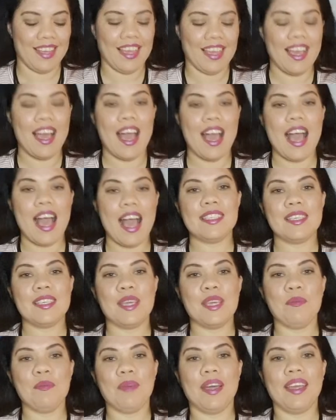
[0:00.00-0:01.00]

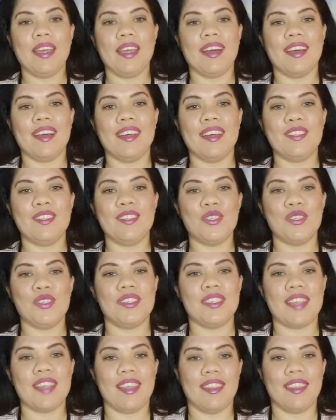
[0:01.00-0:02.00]
Asking my guides to
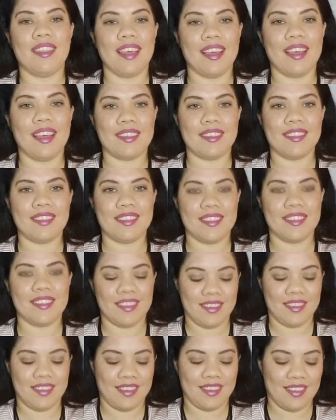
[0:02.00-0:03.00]
send
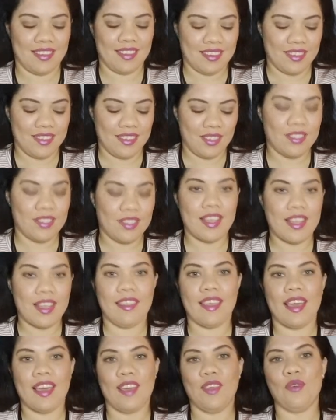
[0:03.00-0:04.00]

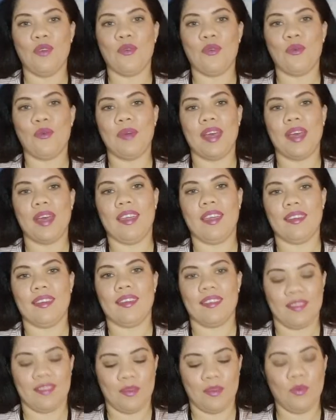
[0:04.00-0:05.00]
that your way.
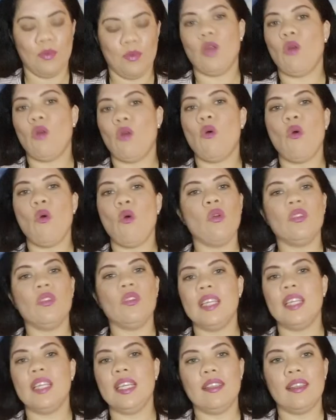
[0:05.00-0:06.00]
We all
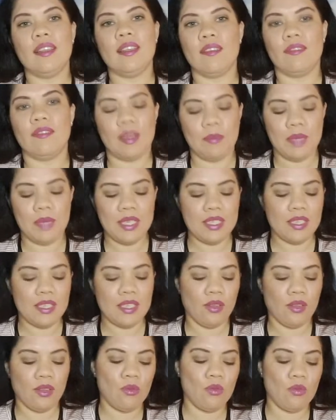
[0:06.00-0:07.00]
need love. Let me tell
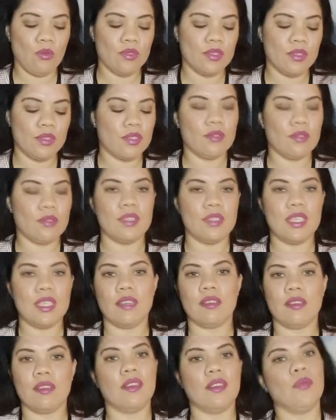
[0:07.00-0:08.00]
you, all the souls here
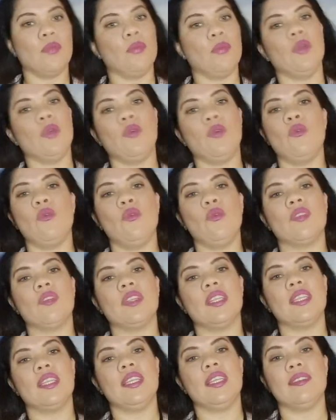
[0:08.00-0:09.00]
on earth, we all
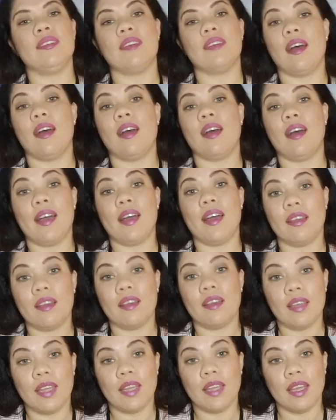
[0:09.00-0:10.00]
need a higher
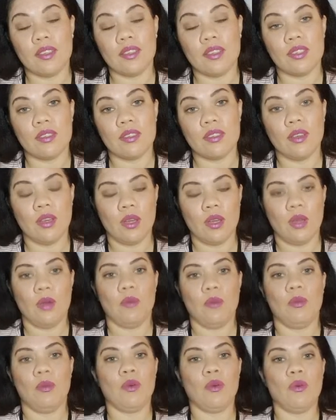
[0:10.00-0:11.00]
connection.
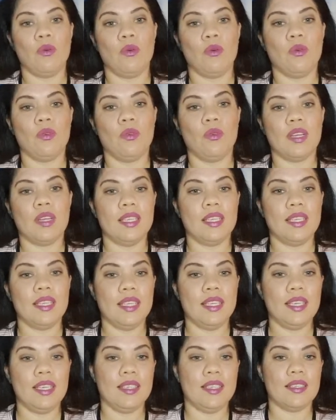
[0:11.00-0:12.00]
We all
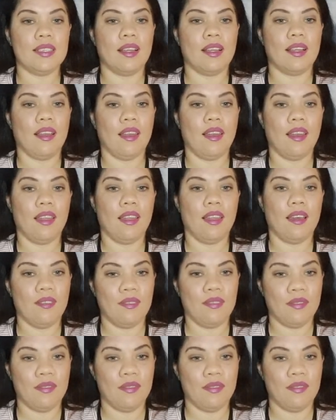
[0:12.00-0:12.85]
need love.